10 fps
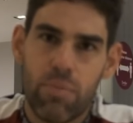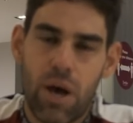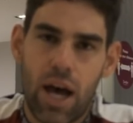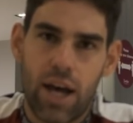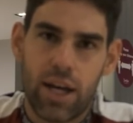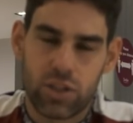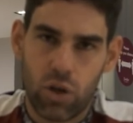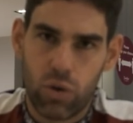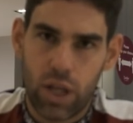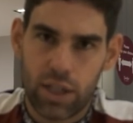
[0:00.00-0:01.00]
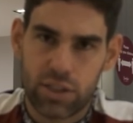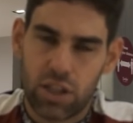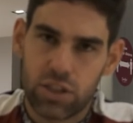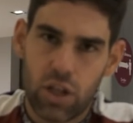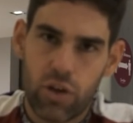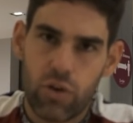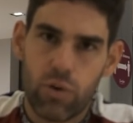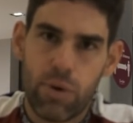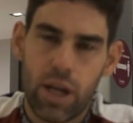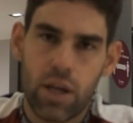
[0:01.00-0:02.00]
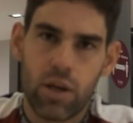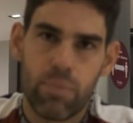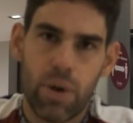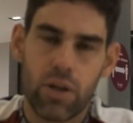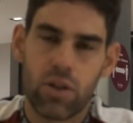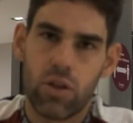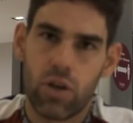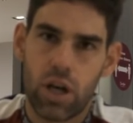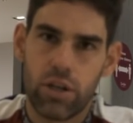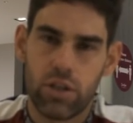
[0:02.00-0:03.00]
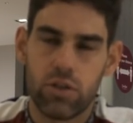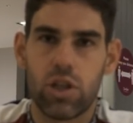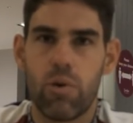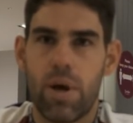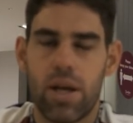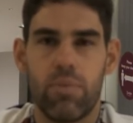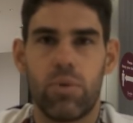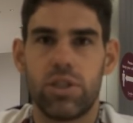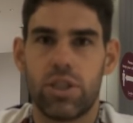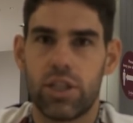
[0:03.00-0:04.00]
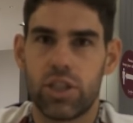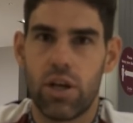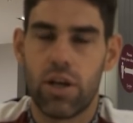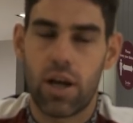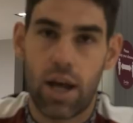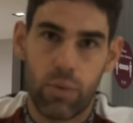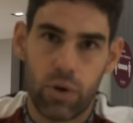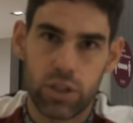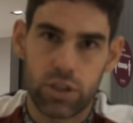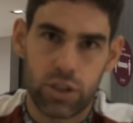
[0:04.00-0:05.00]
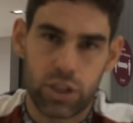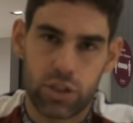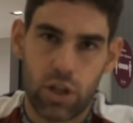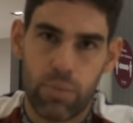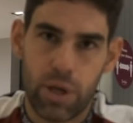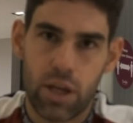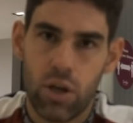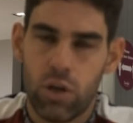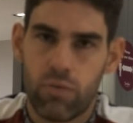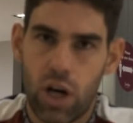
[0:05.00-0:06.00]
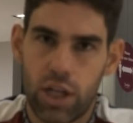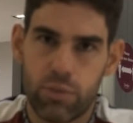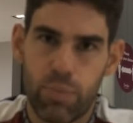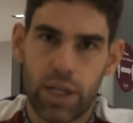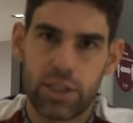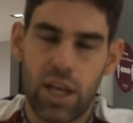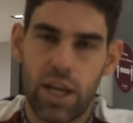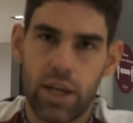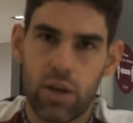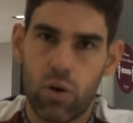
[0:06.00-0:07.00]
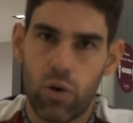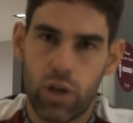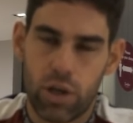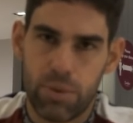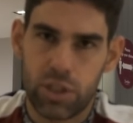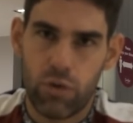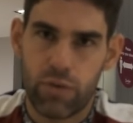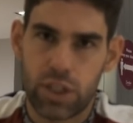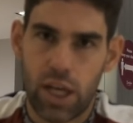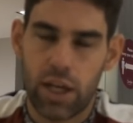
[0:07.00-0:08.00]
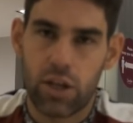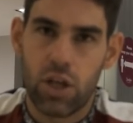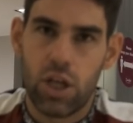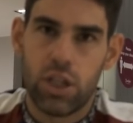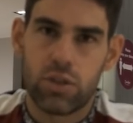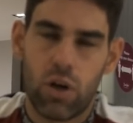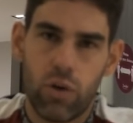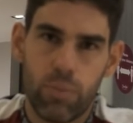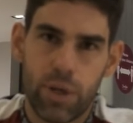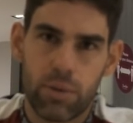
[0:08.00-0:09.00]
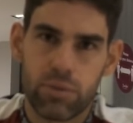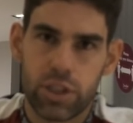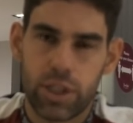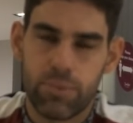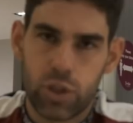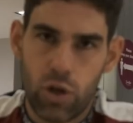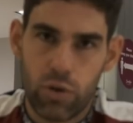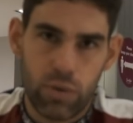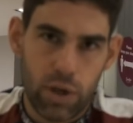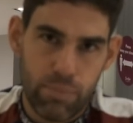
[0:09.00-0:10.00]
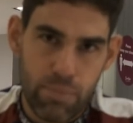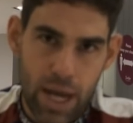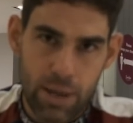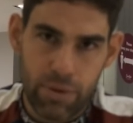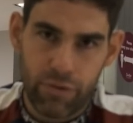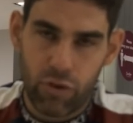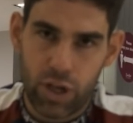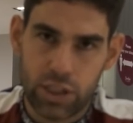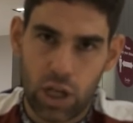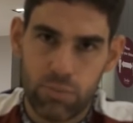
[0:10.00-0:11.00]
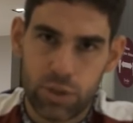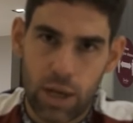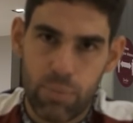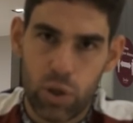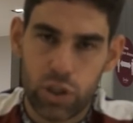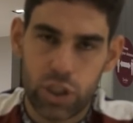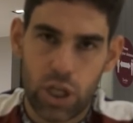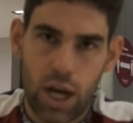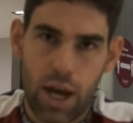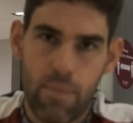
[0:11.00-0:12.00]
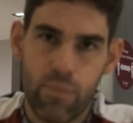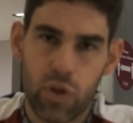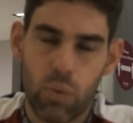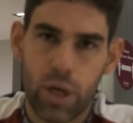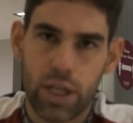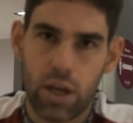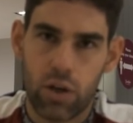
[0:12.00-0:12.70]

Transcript: It's not all the exercises I do normally, but you can only do so many in one session, otherwise you're just going to be rehearsing bad technique or you're going to be too fatigued. So I'll normally come to the gym 2, maybe 3 times at a push a week.